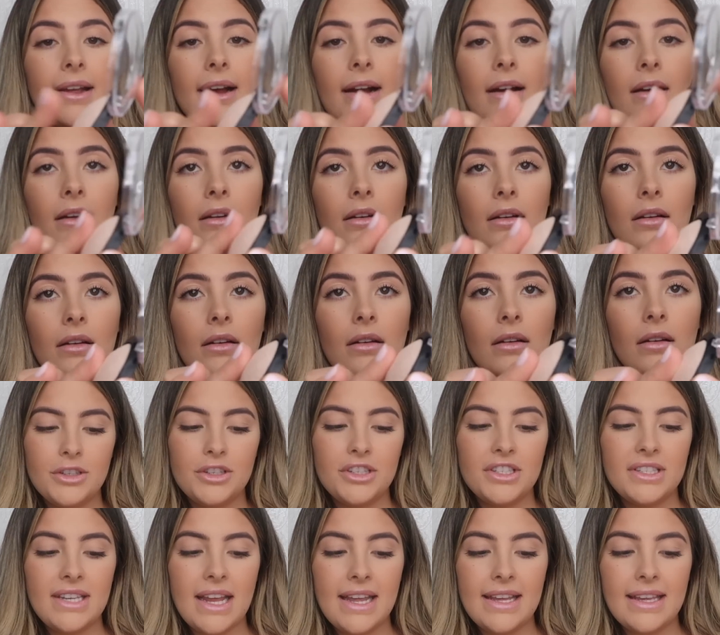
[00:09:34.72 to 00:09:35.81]
here.
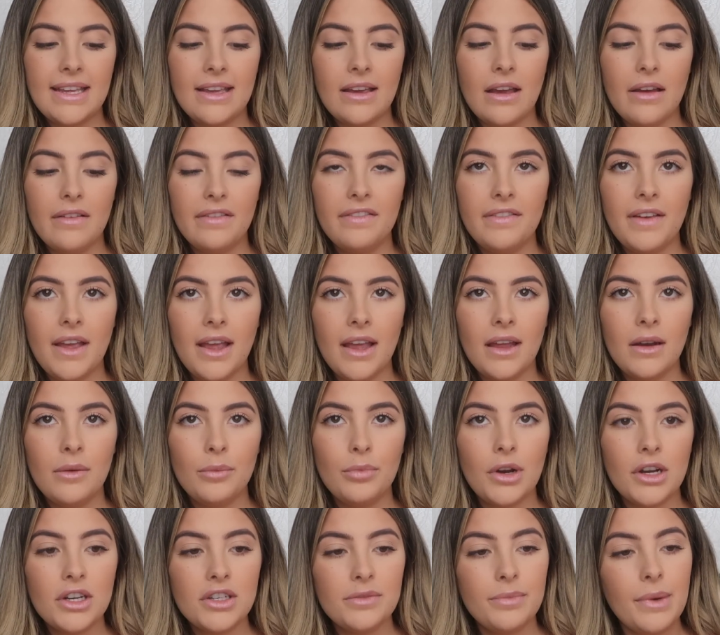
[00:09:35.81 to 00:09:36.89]
So just taking a fan
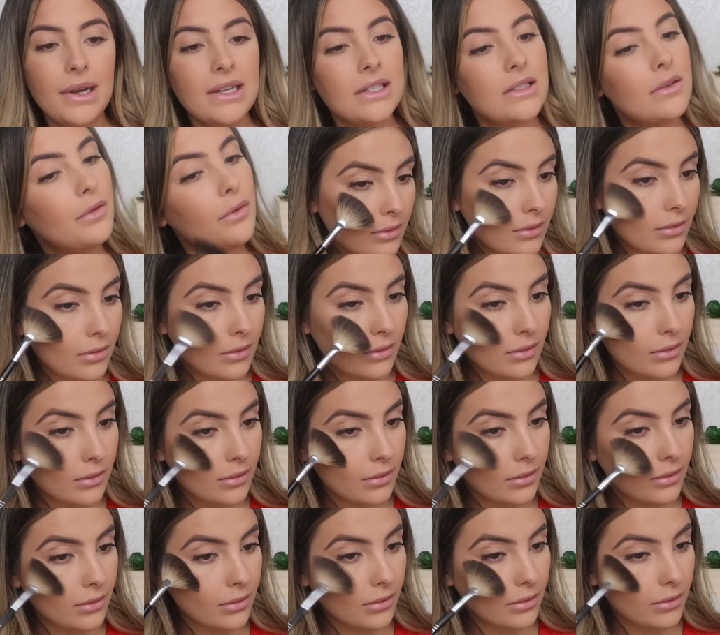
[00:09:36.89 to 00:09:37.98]
brush by
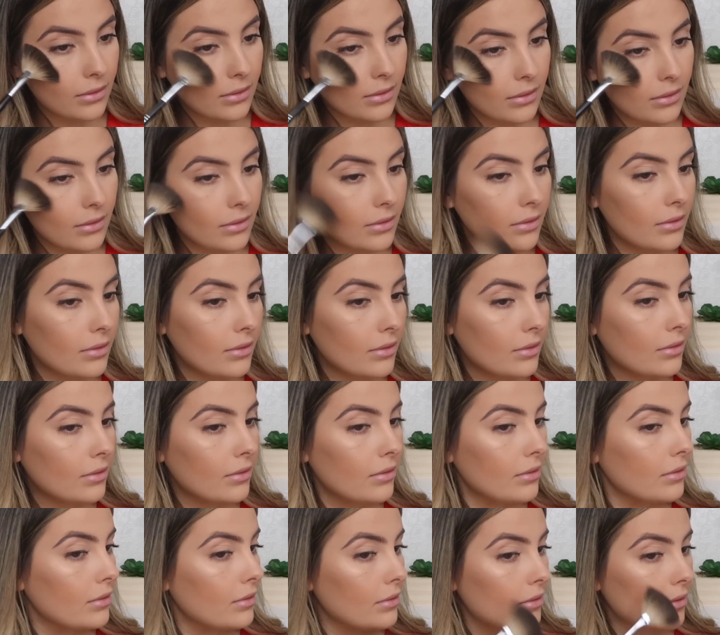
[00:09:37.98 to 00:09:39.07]
Sephora and applying that to
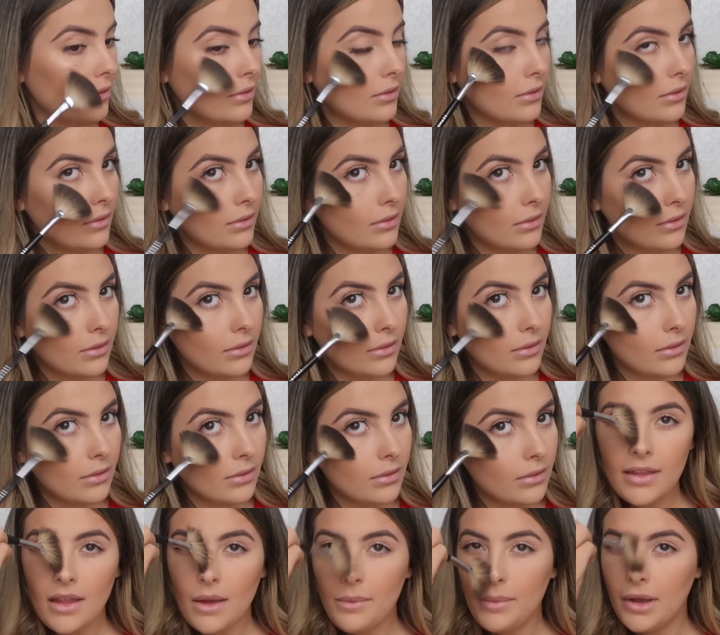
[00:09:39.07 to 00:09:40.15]
the tops of my
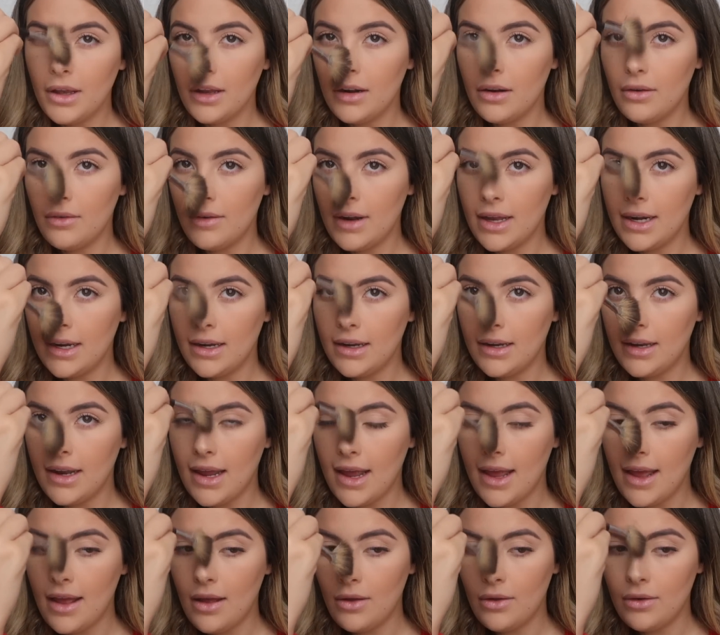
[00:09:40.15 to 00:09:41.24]
cheekbones. Then we're going to run it
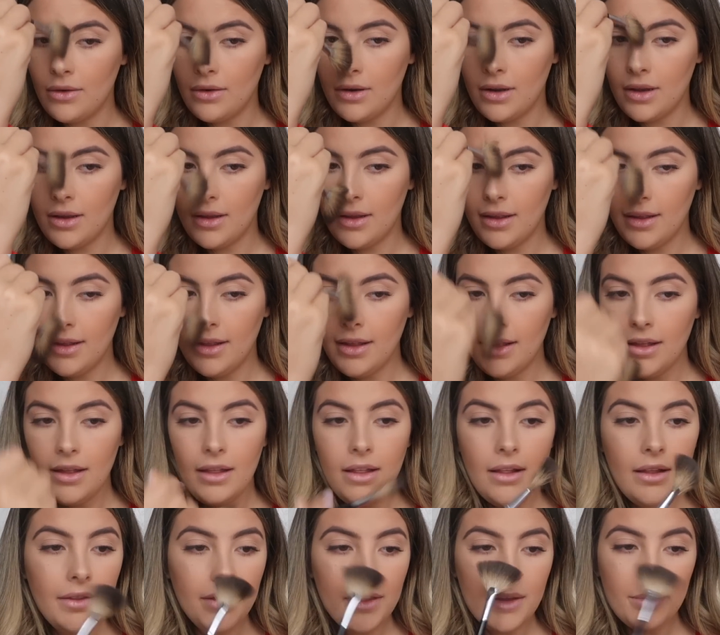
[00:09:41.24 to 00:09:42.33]
down
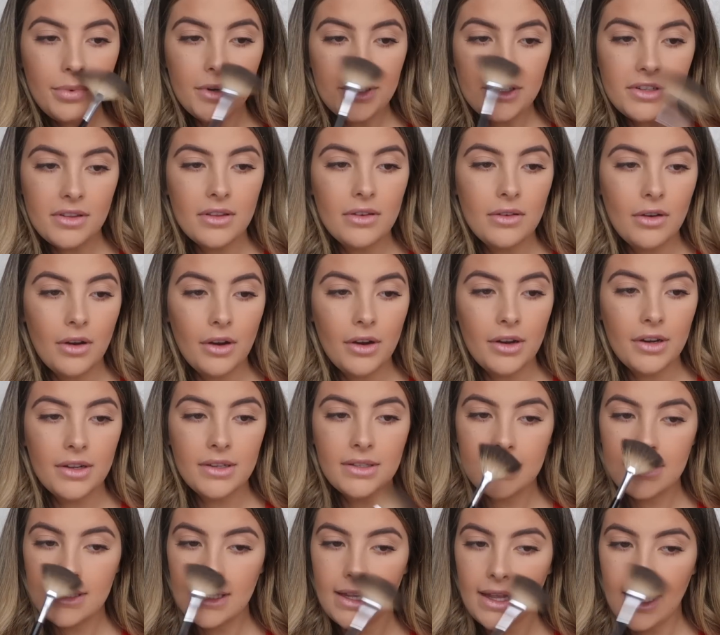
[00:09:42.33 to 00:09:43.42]
the bridge of the
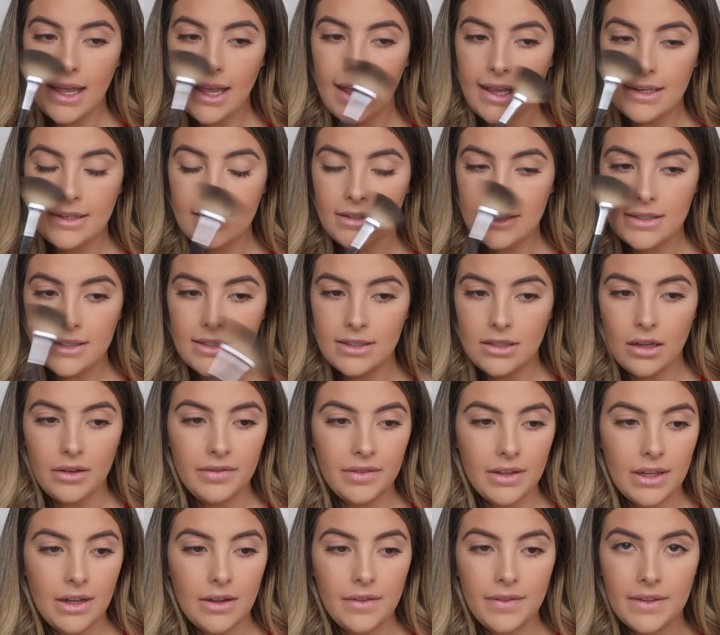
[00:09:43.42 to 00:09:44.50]
nose and just
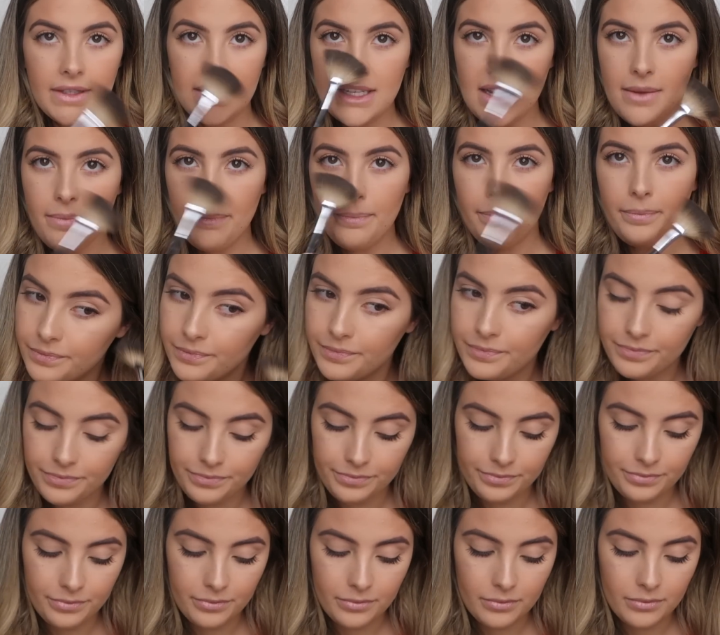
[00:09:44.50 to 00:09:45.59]
softly on the tip. I'm
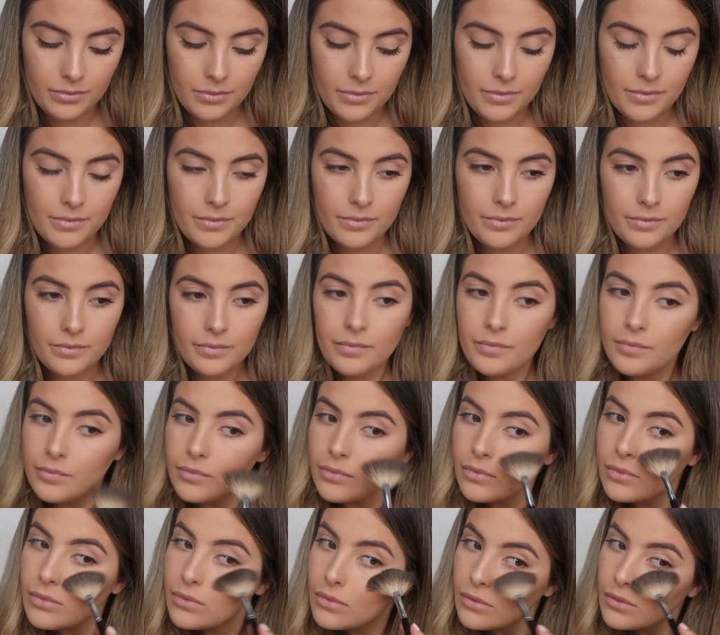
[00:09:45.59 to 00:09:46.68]
finding this highlighter is
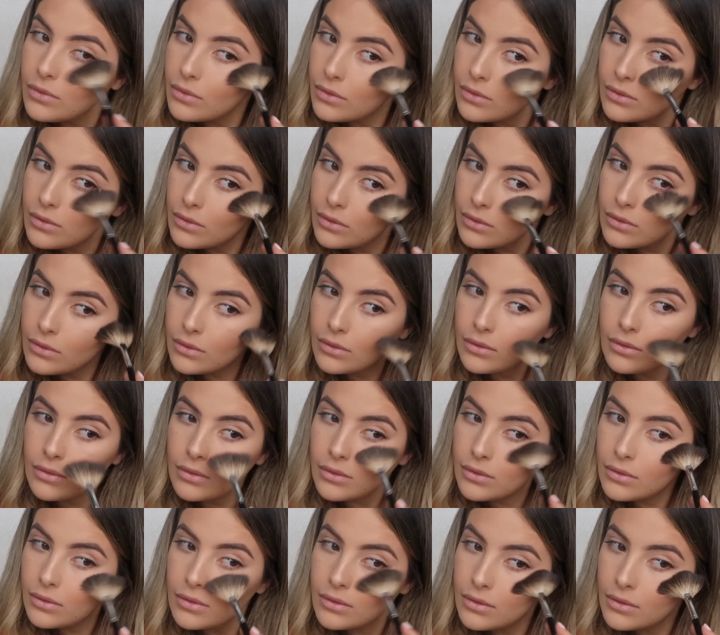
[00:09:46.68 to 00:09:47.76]
much more softer
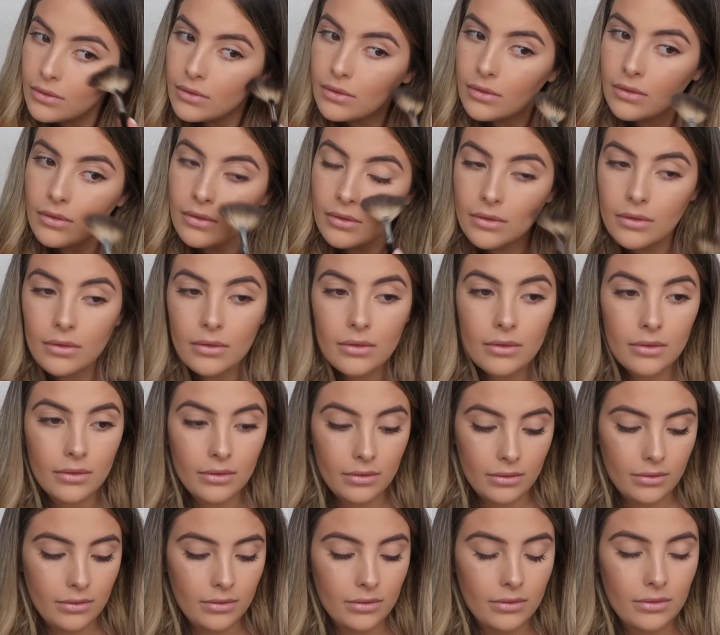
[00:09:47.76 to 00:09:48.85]
in pigment, and we're
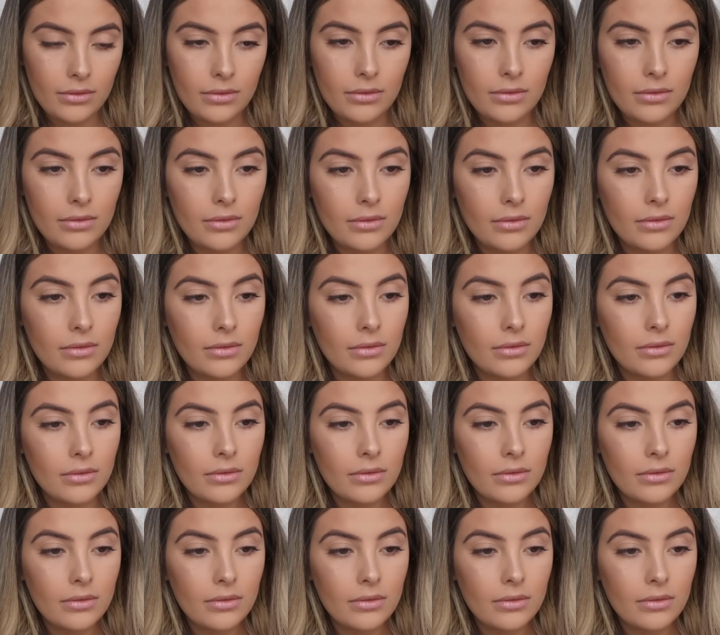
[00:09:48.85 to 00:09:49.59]
just going to run it